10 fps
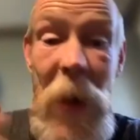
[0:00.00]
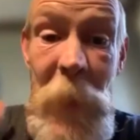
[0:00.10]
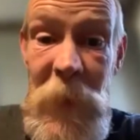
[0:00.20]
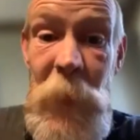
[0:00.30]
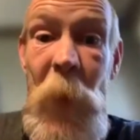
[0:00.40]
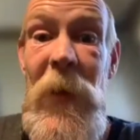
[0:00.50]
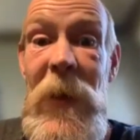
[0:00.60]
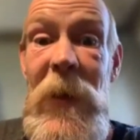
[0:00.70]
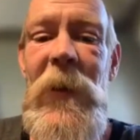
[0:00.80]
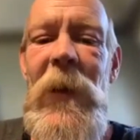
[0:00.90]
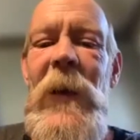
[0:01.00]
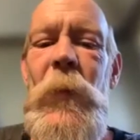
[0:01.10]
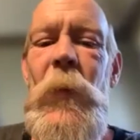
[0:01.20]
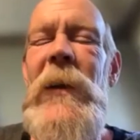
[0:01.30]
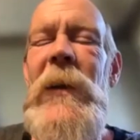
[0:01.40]
I was born here in
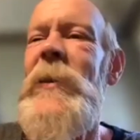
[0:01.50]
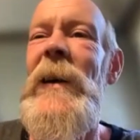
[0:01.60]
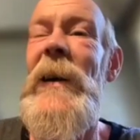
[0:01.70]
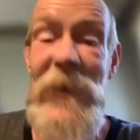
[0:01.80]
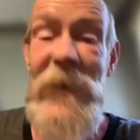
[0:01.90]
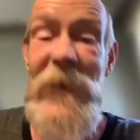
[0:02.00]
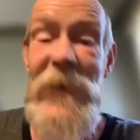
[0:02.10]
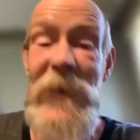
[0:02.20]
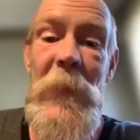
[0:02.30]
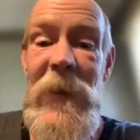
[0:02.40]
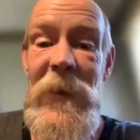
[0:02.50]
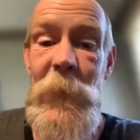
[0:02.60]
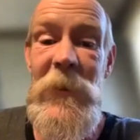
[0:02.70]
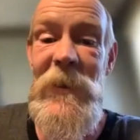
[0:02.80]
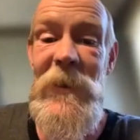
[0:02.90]
Lethbridge at the St. Mike's,
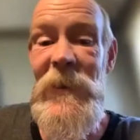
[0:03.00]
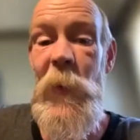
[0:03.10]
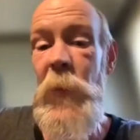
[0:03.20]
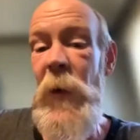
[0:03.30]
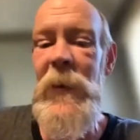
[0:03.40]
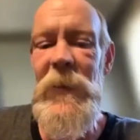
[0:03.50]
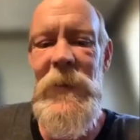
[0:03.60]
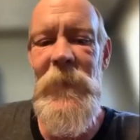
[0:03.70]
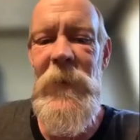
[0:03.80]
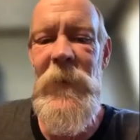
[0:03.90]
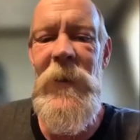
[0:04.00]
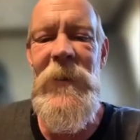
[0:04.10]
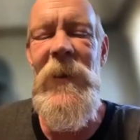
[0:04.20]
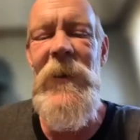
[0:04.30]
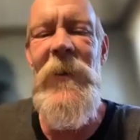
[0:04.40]
which is now a palliative care
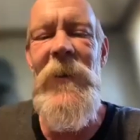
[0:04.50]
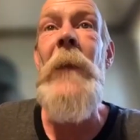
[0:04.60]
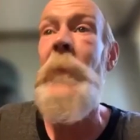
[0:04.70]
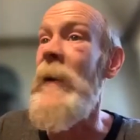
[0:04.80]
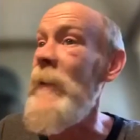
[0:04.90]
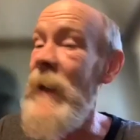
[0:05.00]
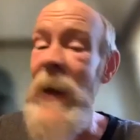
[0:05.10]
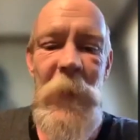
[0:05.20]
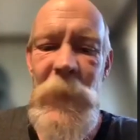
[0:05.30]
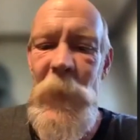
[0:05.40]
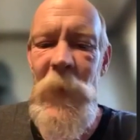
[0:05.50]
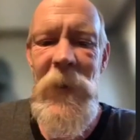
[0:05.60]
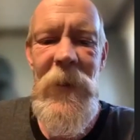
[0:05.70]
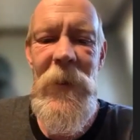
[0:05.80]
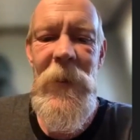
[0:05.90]
center. My dad was born
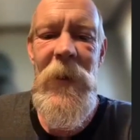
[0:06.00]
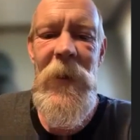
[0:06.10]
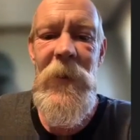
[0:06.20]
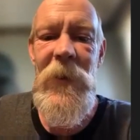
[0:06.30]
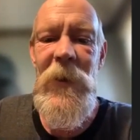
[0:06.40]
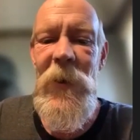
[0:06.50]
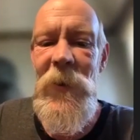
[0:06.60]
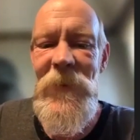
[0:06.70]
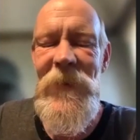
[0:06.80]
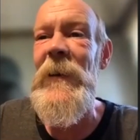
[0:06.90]
here at the Galt.